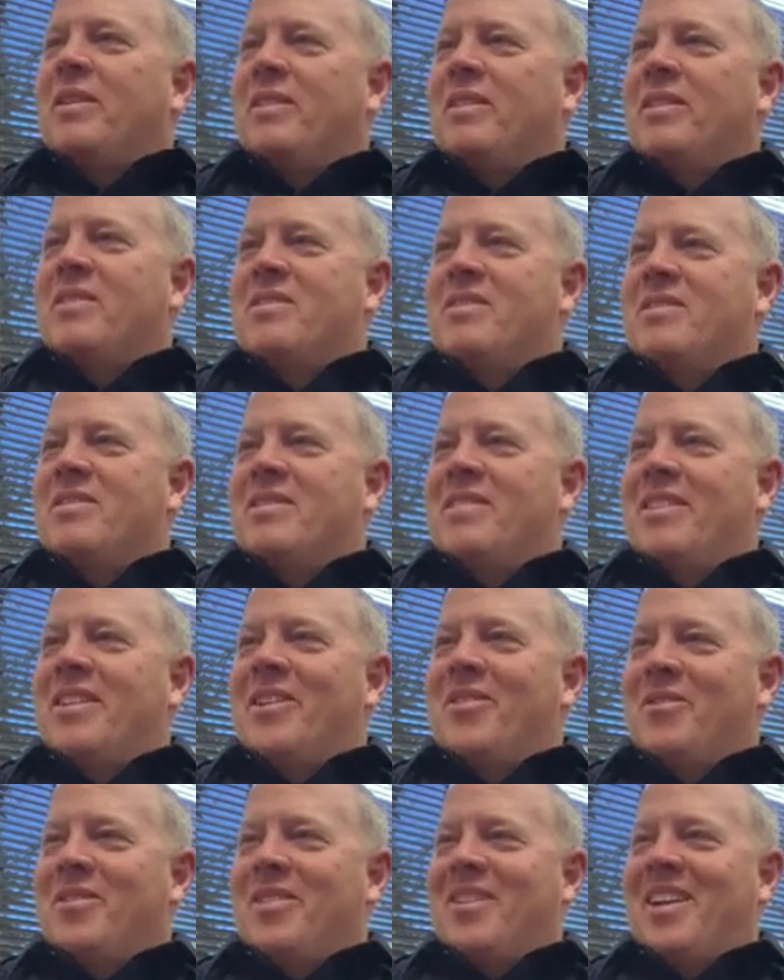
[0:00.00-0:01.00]
Mm-hmm. This is,
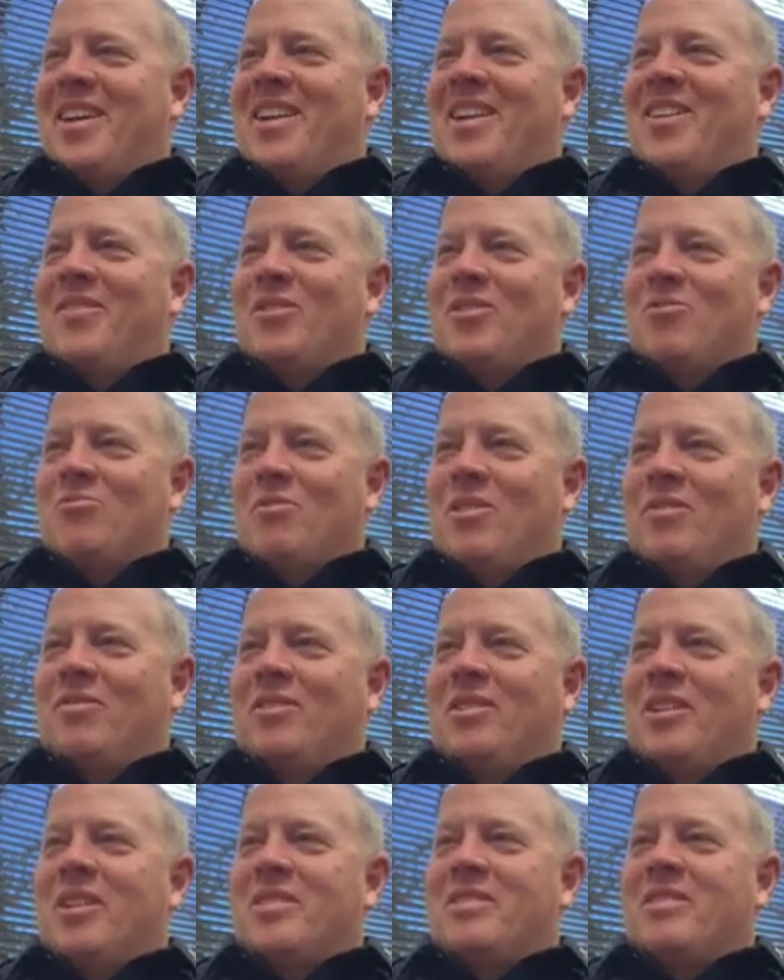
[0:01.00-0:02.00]
you know, you kind of have this
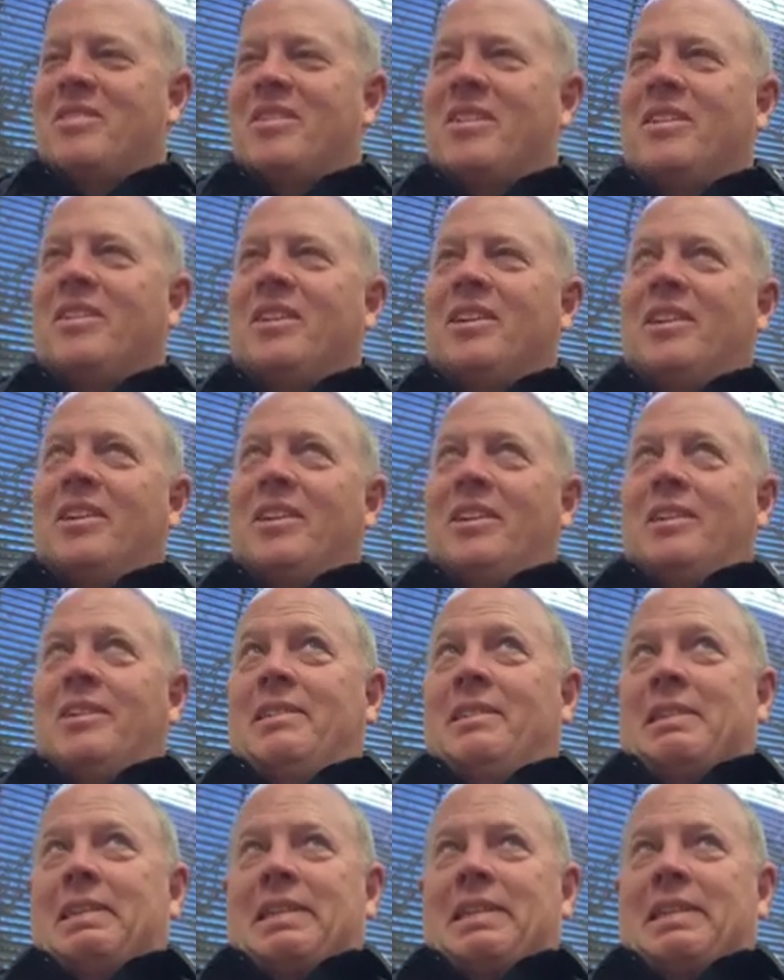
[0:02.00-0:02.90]
revelation that, mm-hmm.